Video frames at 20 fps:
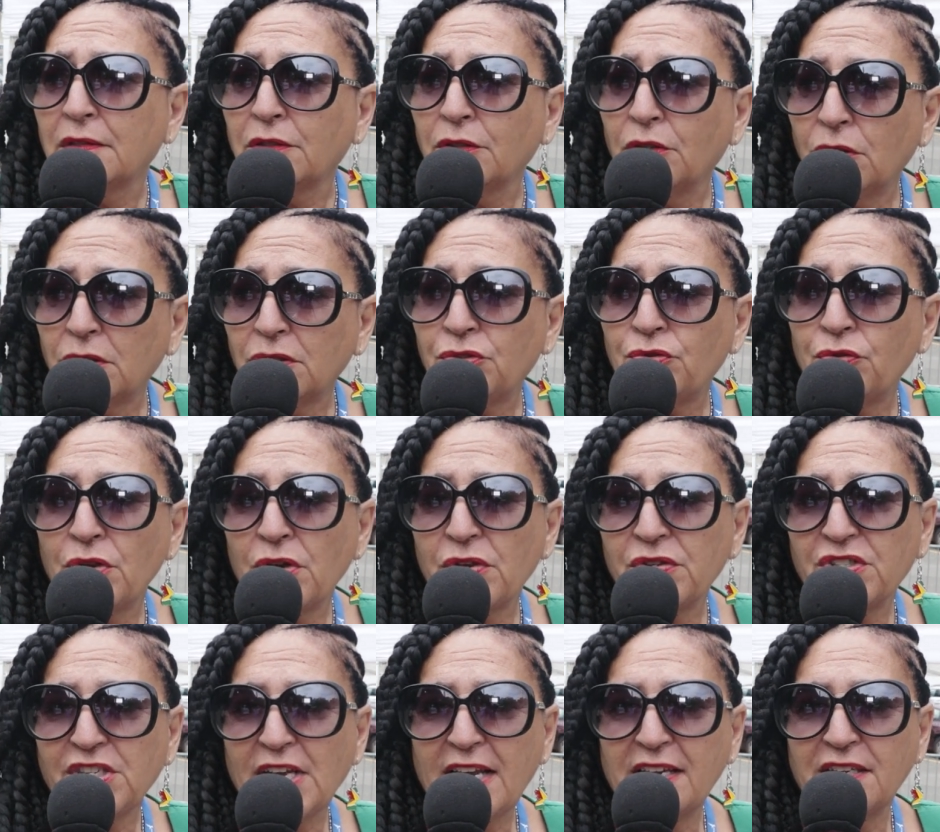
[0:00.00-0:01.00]
go through
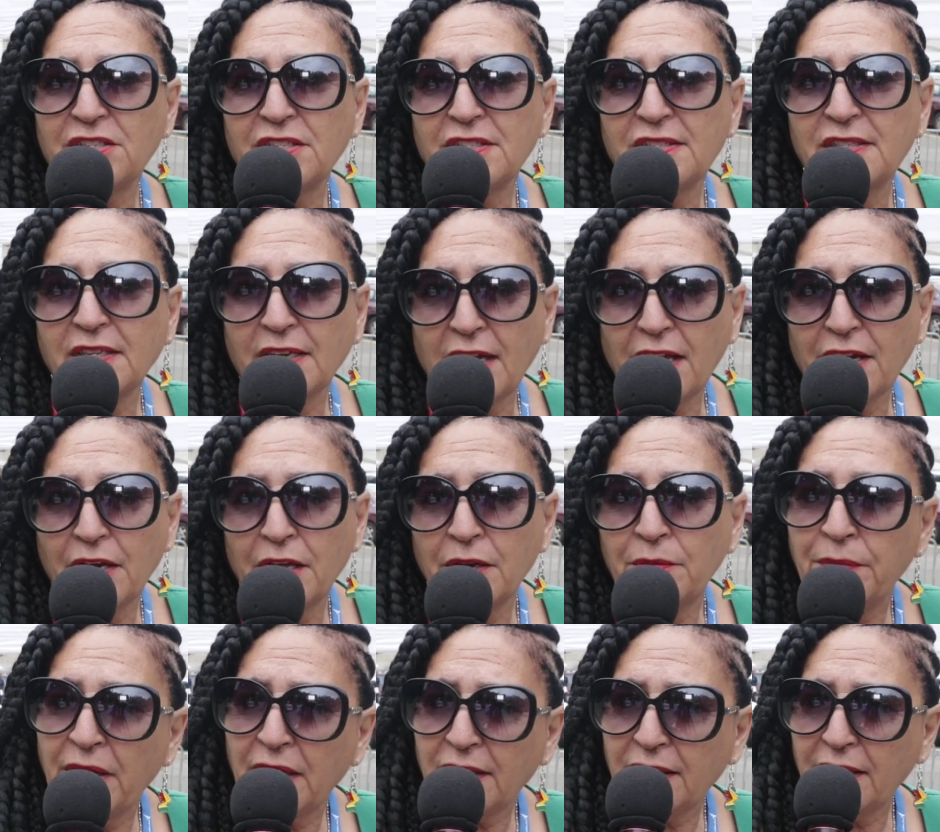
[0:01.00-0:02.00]
those challenges together
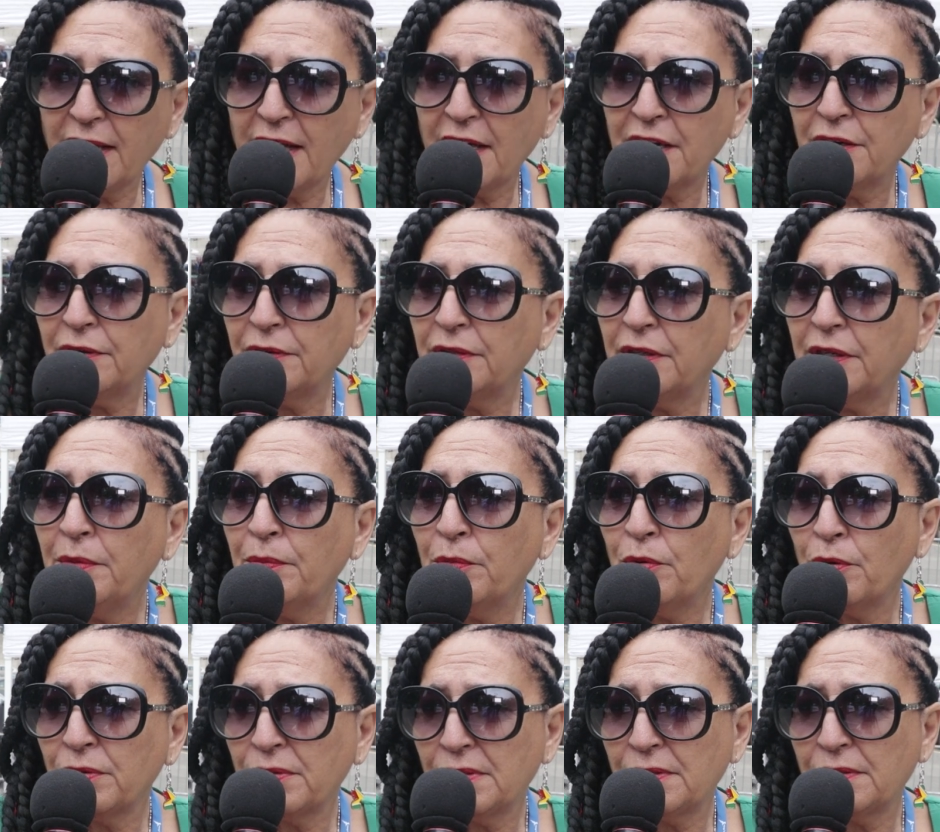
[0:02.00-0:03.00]
and make Guyana
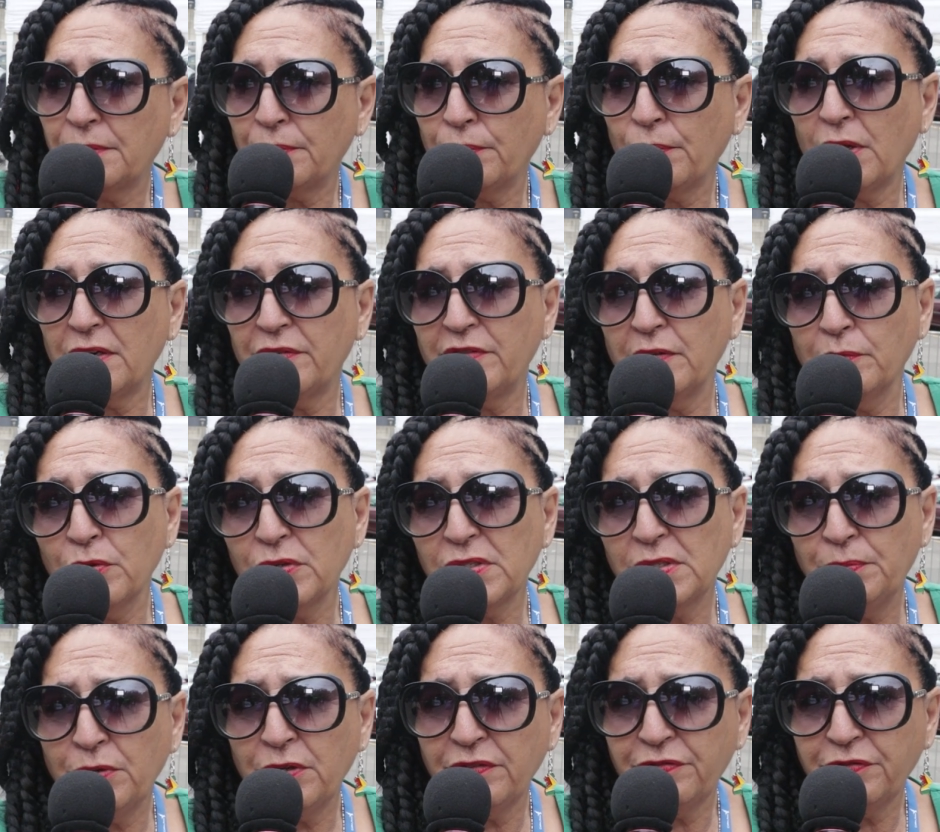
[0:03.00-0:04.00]
one of the
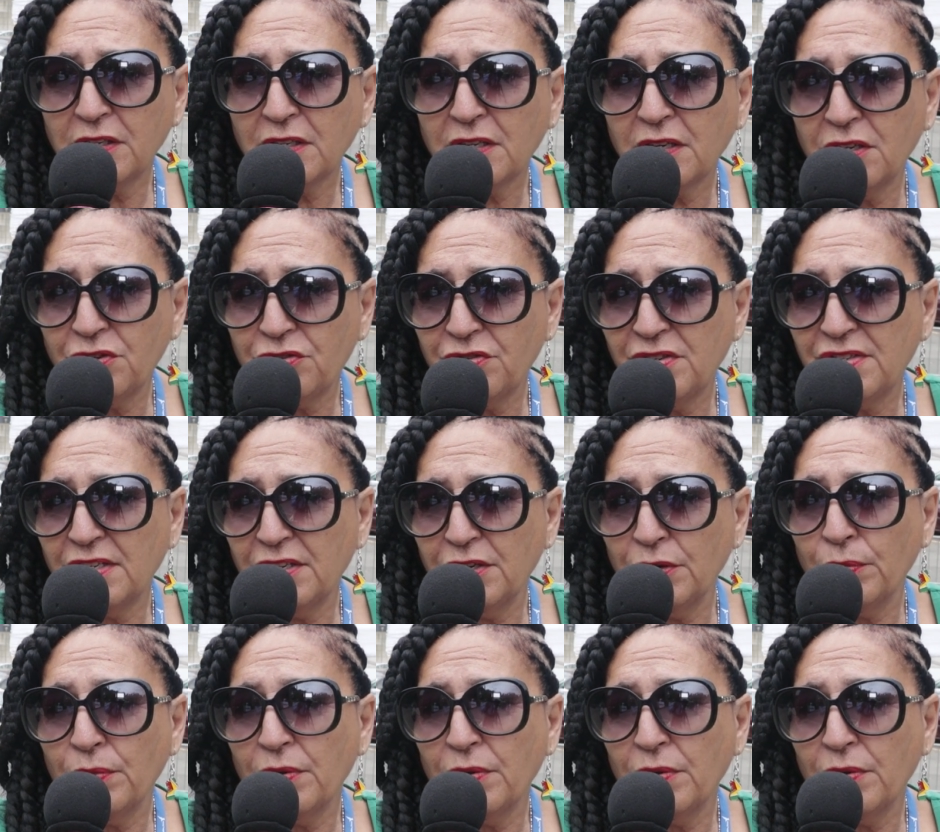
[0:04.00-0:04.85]
most beautiful countries in the